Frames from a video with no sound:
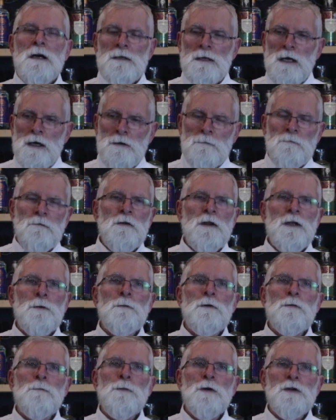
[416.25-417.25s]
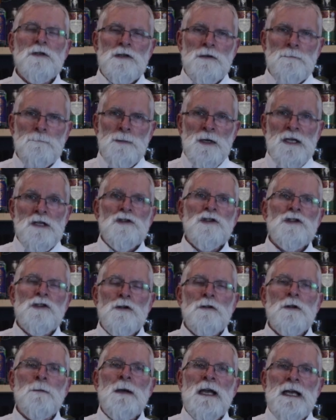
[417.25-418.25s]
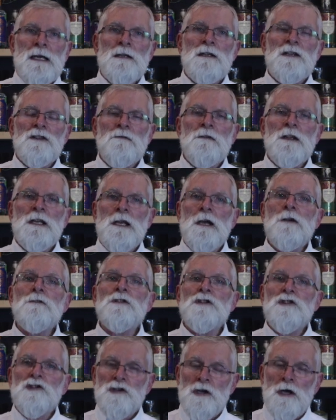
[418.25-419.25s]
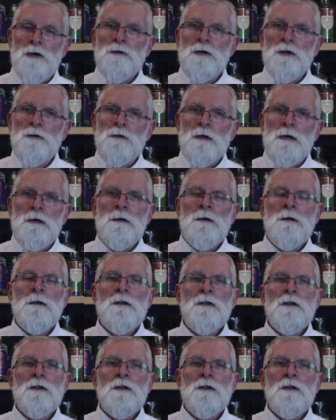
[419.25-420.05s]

and hopefully we'll put some pictures on the back of this video to show you the